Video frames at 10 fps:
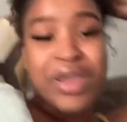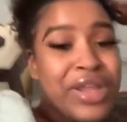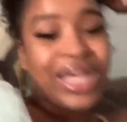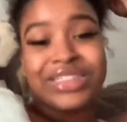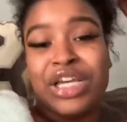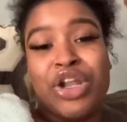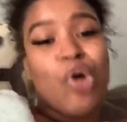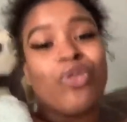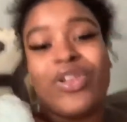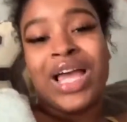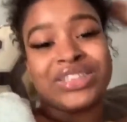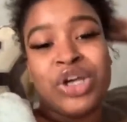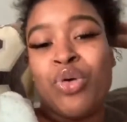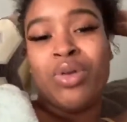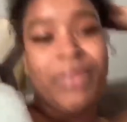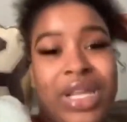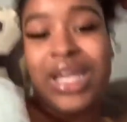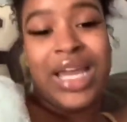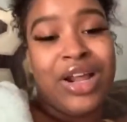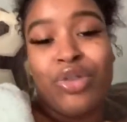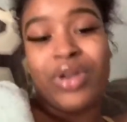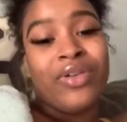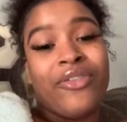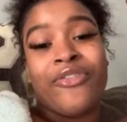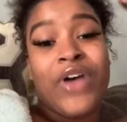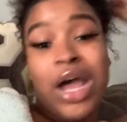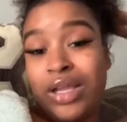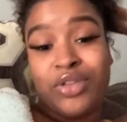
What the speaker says: That's a no-fly zone with me, nigga. I don't give a fuck.